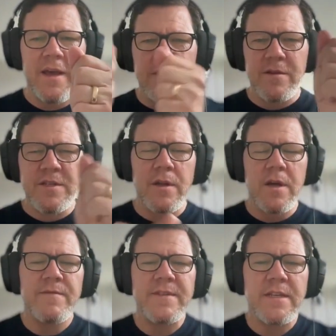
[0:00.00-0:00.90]
there's still a
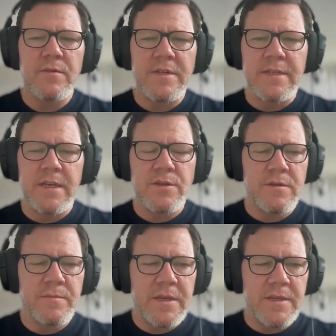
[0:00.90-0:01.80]
lot of
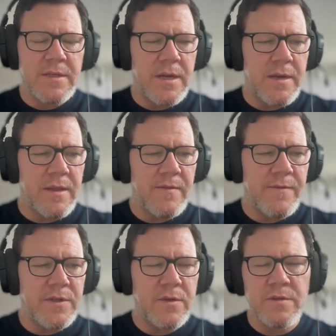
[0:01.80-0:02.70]
centralization because a lot of the
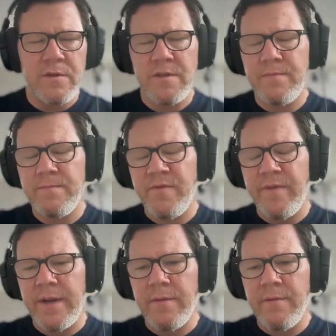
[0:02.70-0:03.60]
infrastructure is
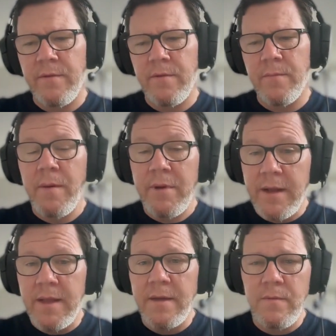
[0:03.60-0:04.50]
provided through public
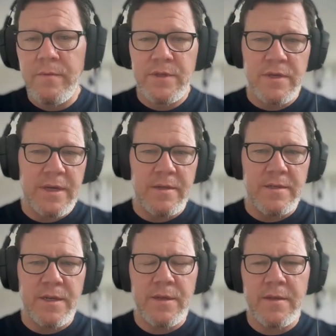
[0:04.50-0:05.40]
cloud, which again
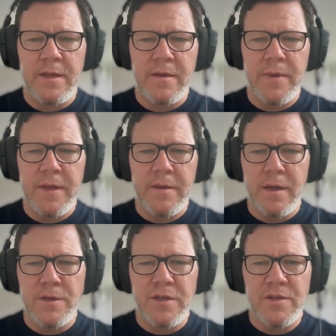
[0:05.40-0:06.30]
is a good thing, but
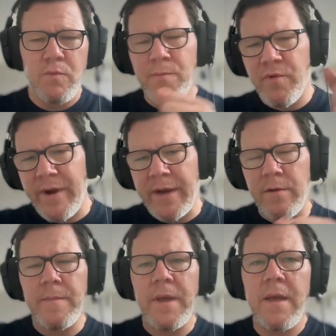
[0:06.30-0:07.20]
not just one
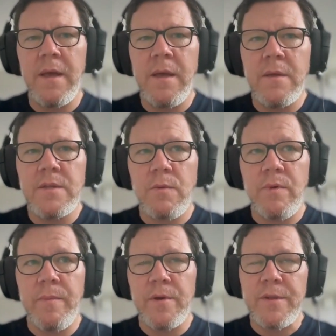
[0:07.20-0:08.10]
provider. So
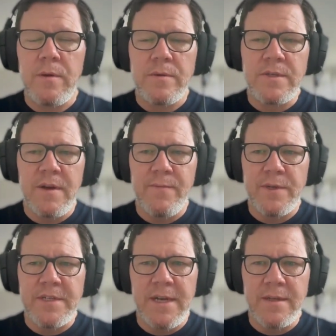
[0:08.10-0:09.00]
we built our own
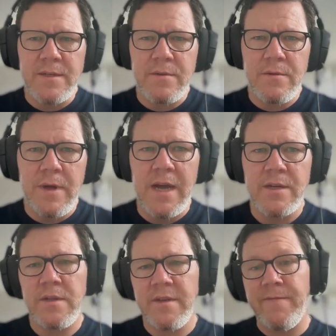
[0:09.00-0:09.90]
software stack to
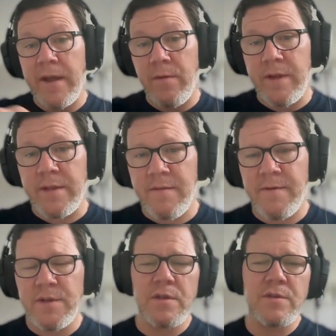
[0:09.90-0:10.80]
actually federate the
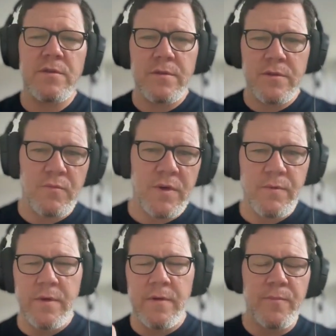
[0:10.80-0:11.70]
infrastructure to work
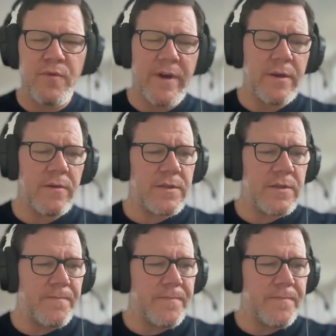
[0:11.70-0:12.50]
with other providers.